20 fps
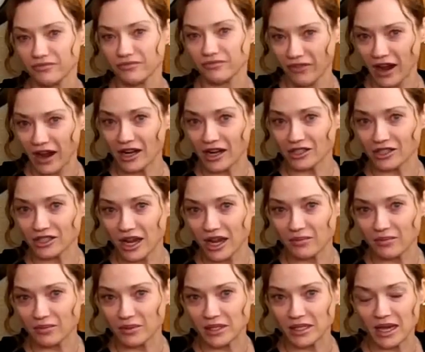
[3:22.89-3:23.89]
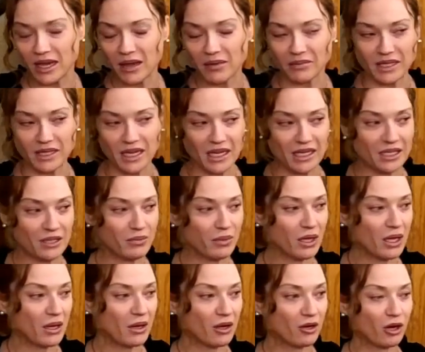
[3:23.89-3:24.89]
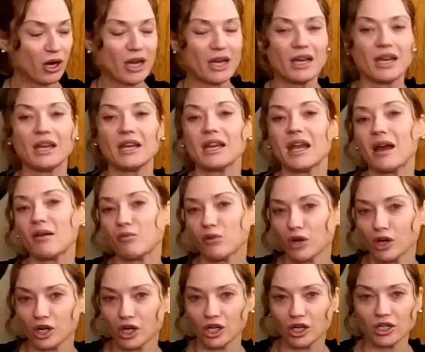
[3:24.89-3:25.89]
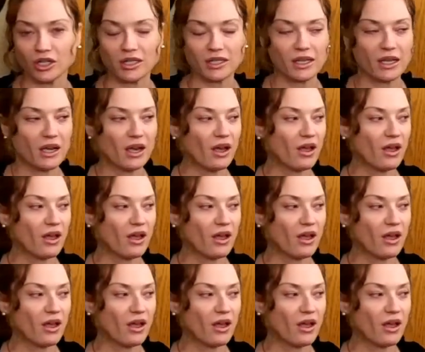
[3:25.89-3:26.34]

Fire types tend to be great networkers.